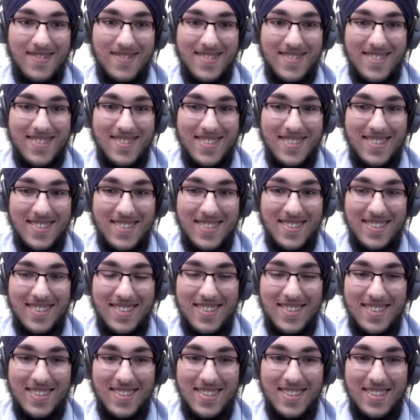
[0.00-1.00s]

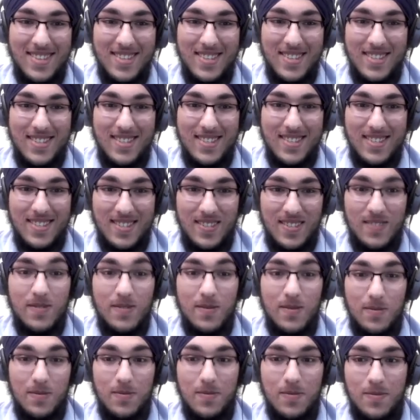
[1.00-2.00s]

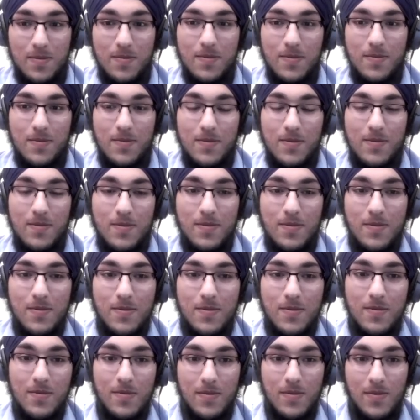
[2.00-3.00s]

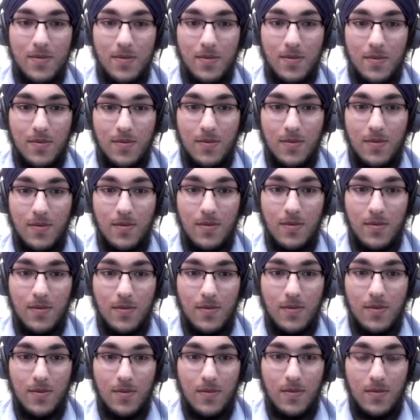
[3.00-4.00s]

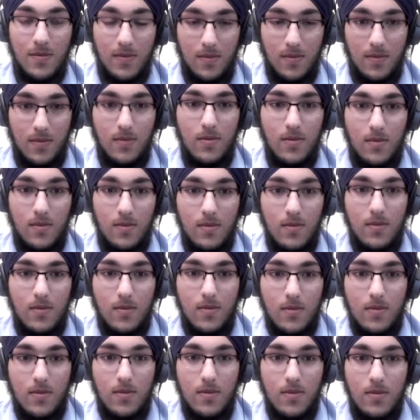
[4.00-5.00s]

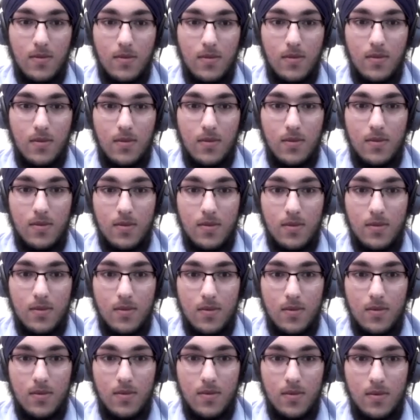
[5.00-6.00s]

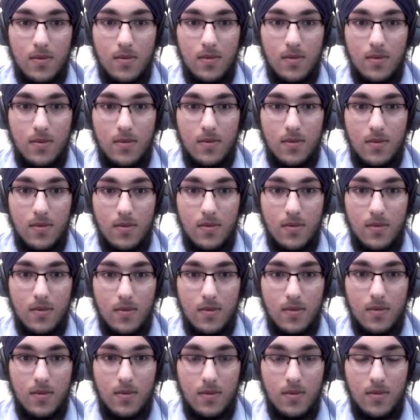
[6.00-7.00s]

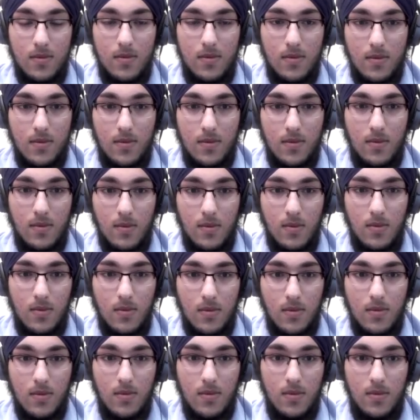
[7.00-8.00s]
This person isn't speaking.